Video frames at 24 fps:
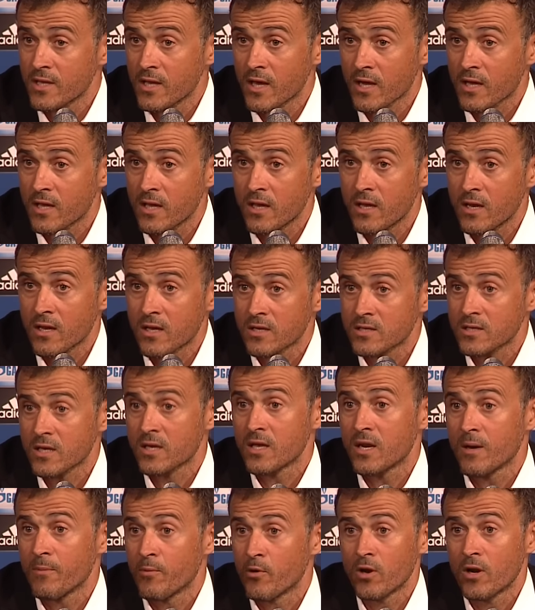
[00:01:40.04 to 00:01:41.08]
Anyone who wants to put
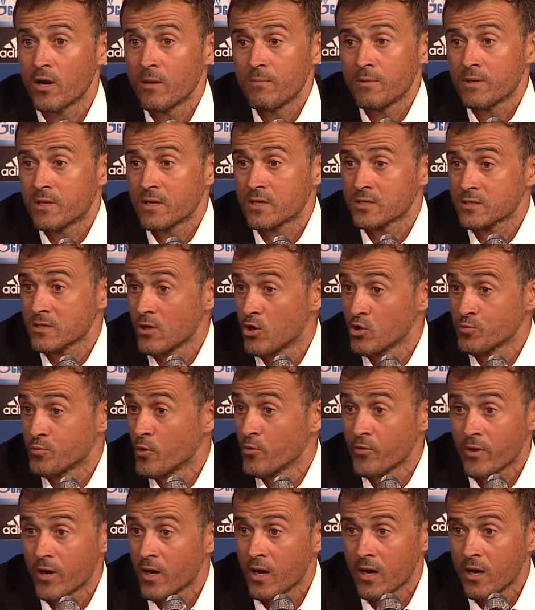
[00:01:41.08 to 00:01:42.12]
limits, but it's
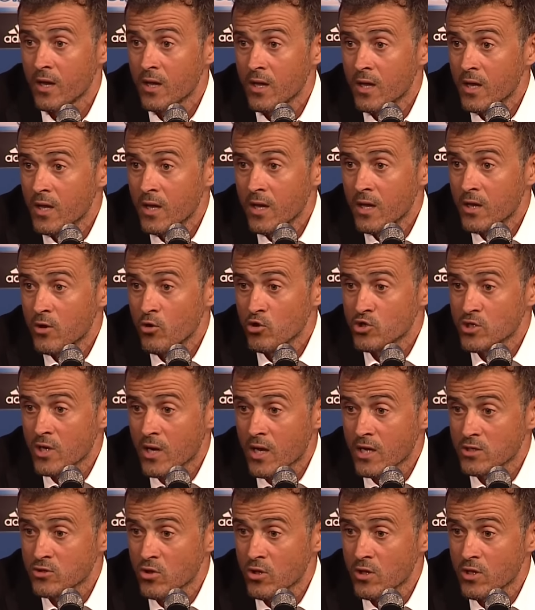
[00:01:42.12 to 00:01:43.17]
not the
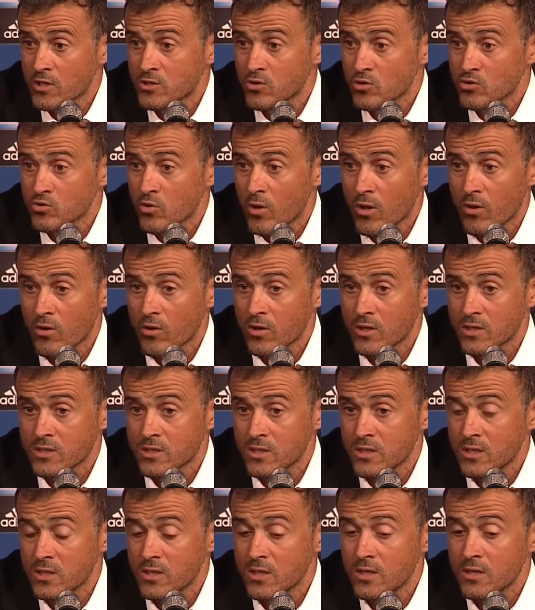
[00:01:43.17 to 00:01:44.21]
case of the players, so I'm very
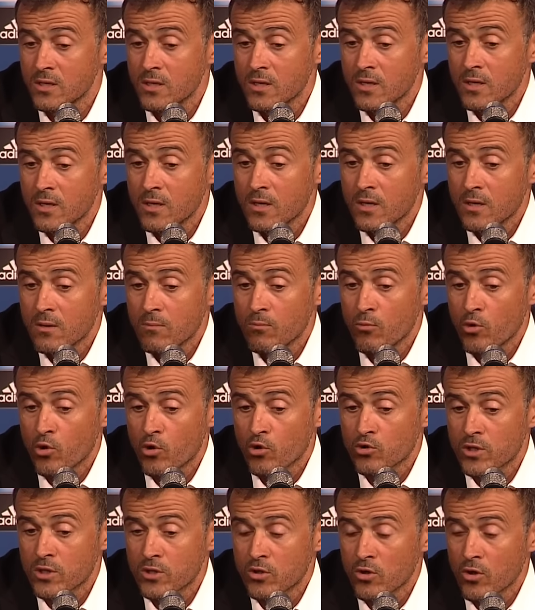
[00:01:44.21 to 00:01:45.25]
happy
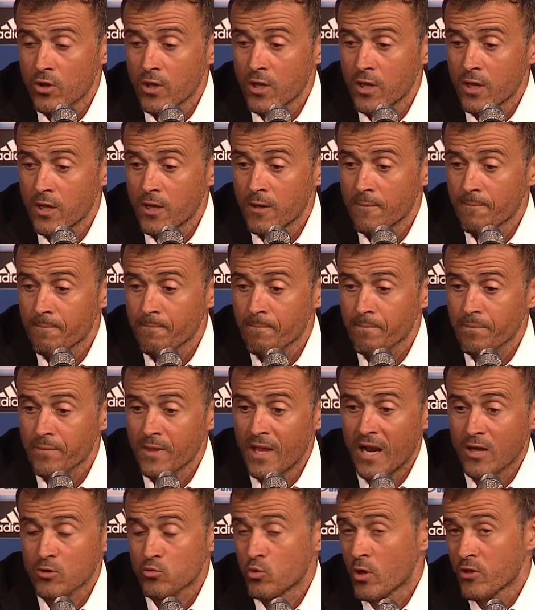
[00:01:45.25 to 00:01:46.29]
with all the players and
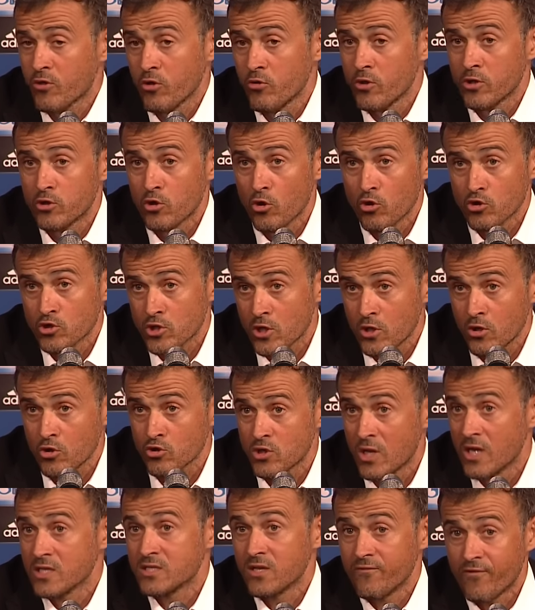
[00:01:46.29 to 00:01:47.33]
the
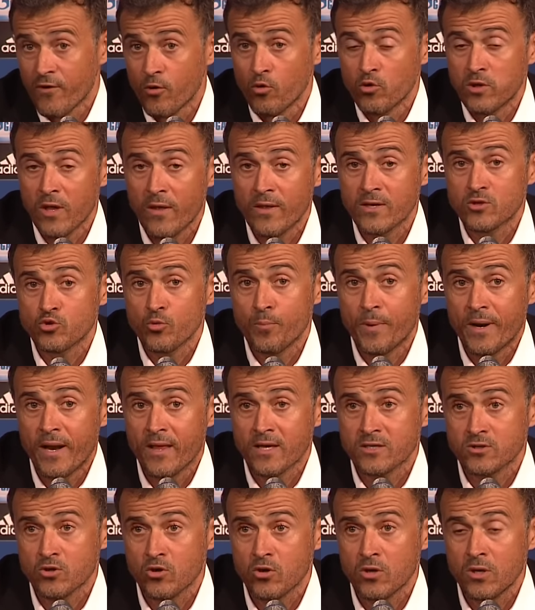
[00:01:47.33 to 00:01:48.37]
test that we had to overcome
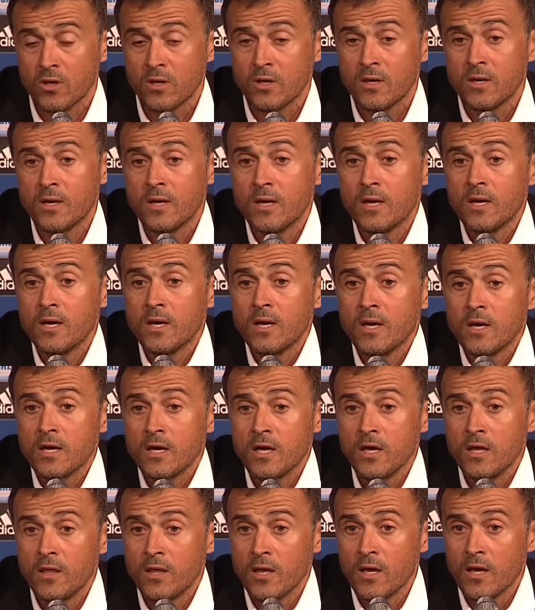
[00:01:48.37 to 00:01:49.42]
and their
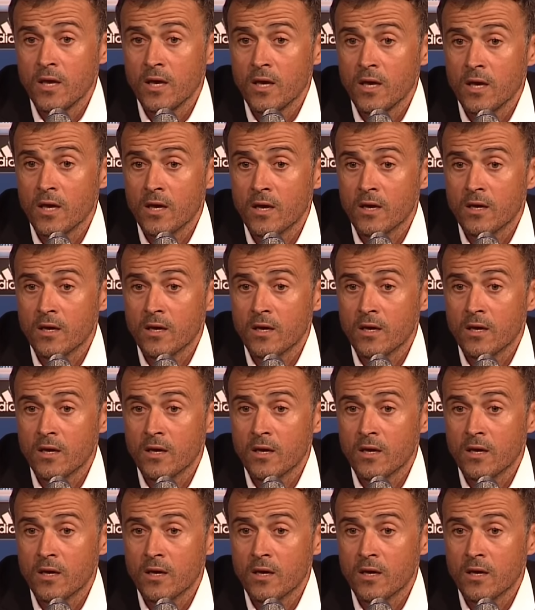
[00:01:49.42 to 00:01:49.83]
performance.